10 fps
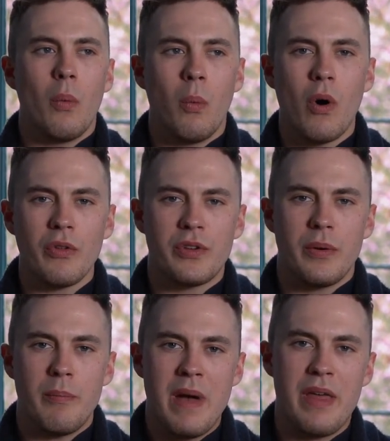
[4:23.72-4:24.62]
what
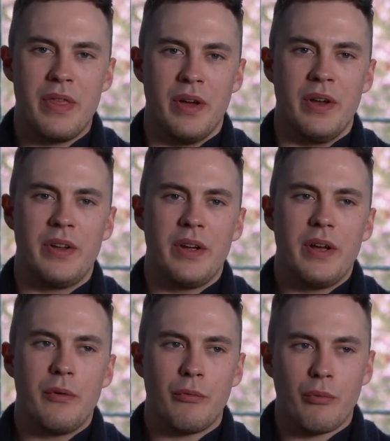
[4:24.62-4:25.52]
method
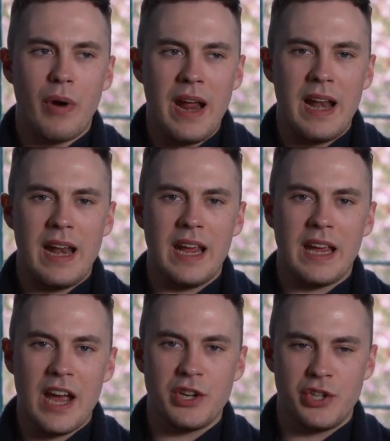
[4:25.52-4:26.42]
really
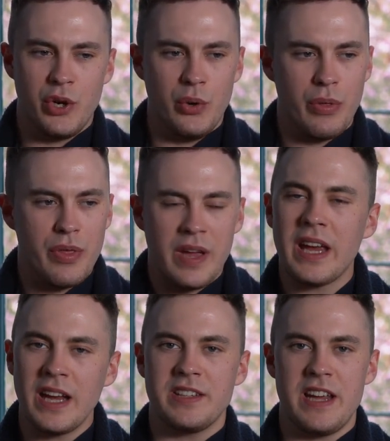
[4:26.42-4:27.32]
gets you
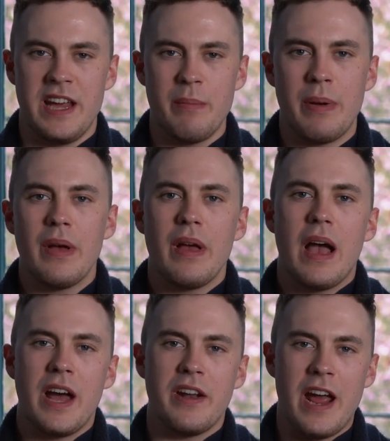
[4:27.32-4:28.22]
thinking deep
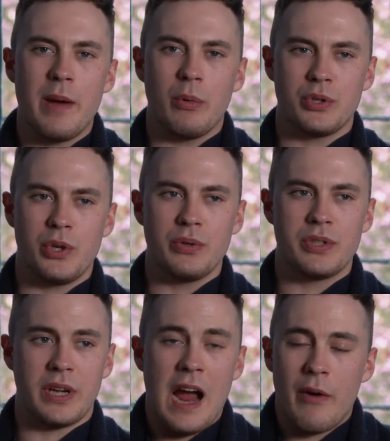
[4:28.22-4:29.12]
and enables you
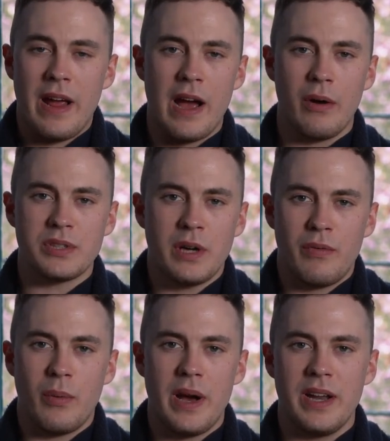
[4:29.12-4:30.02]
to carry out
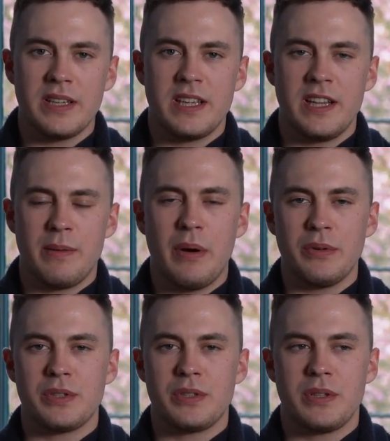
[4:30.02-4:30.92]
self-awareness in the
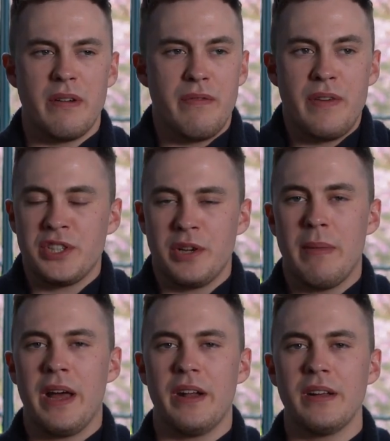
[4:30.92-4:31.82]
most efficient
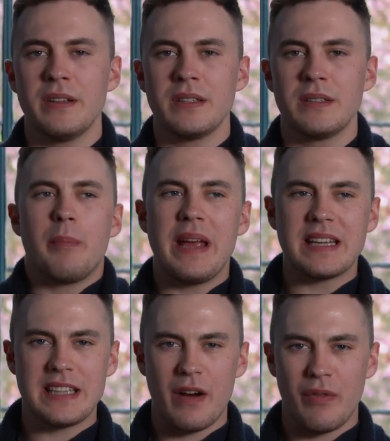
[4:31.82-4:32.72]
manner.
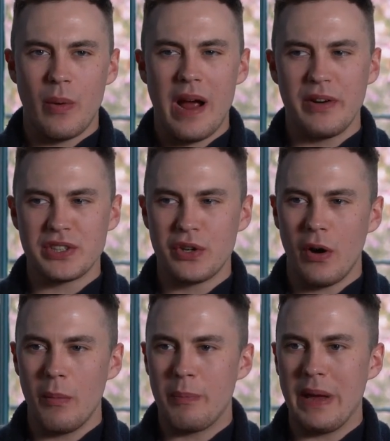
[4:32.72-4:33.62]
Being self-aware is
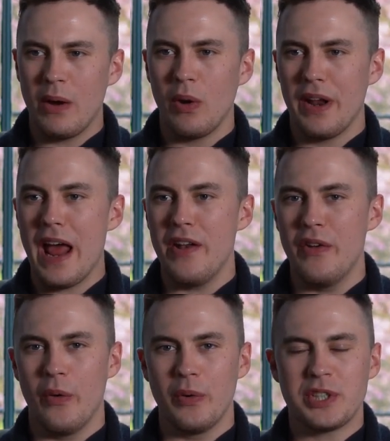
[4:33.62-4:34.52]
not be all and
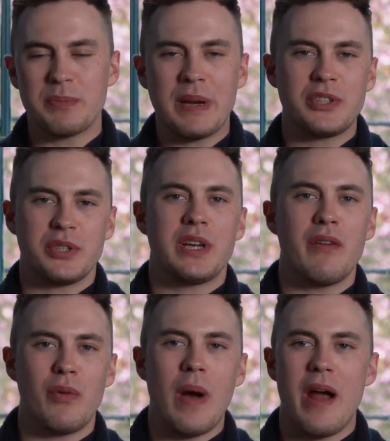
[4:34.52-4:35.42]
end all. Just because you're
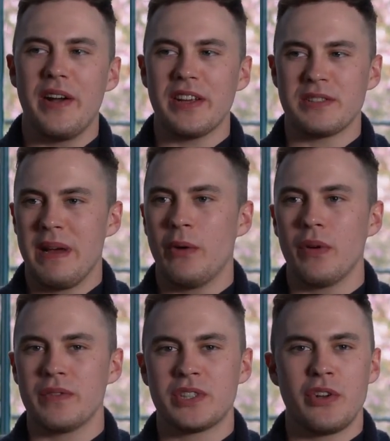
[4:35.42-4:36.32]
self-aware, it doesn't mean
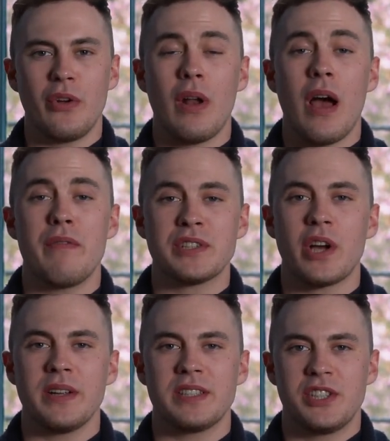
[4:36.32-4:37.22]
all of a sudden your life is
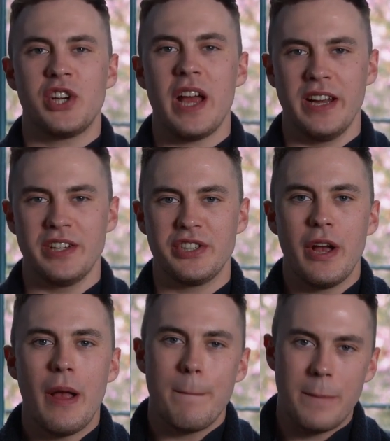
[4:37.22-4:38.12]
going to change.
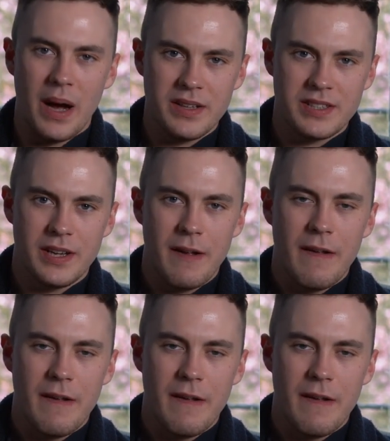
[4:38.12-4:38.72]
But